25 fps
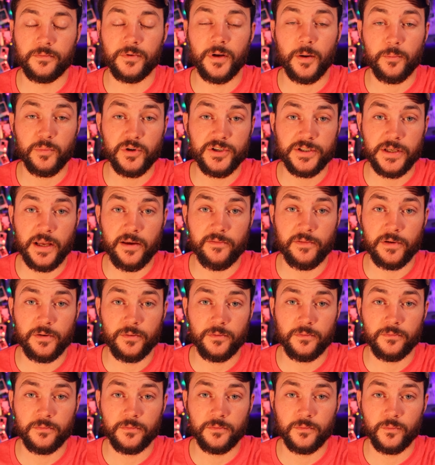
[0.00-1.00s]
Number
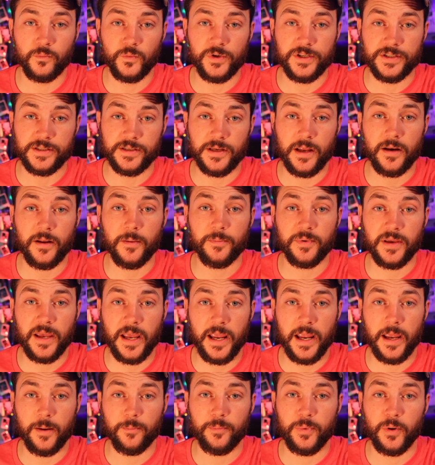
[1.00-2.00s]
seven, we set up
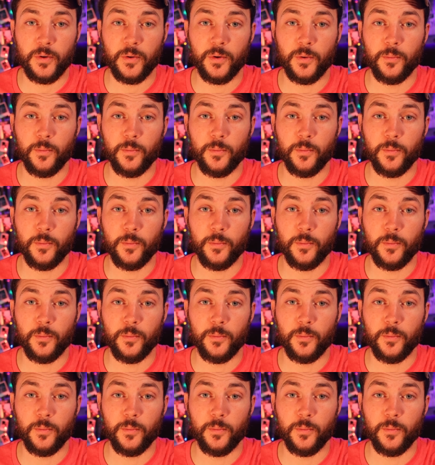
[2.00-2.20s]
camp